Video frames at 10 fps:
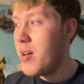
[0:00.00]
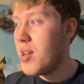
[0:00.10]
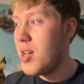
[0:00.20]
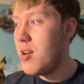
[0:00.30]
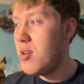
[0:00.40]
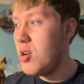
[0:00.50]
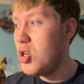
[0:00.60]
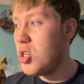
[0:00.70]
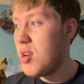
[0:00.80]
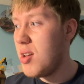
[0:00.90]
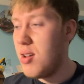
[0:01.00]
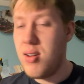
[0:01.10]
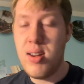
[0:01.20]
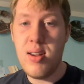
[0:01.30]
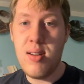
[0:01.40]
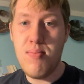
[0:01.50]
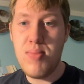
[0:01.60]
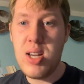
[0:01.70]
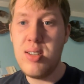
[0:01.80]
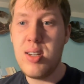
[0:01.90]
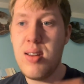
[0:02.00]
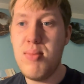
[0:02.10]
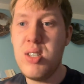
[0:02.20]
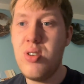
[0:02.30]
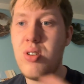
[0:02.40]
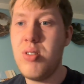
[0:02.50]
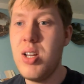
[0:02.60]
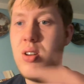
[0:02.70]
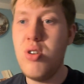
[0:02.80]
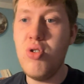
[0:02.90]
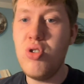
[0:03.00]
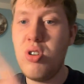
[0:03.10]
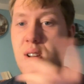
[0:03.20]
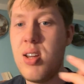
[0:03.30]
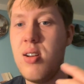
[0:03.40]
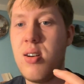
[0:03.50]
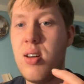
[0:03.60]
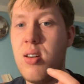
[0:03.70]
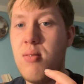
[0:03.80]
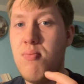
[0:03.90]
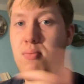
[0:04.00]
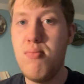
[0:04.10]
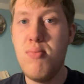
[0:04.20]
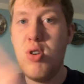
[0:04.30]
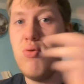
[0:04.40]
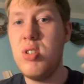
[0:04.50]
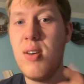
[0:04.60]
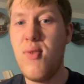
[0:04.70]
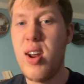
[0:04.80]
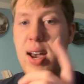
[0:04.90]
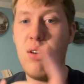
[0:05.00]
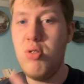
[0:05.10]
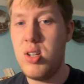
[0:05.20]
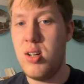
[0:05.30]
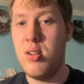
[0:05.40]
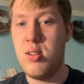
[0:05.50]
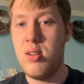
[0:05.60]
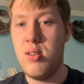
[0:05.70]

He usually, basically, Mr. Todd, he usually like moves different houses.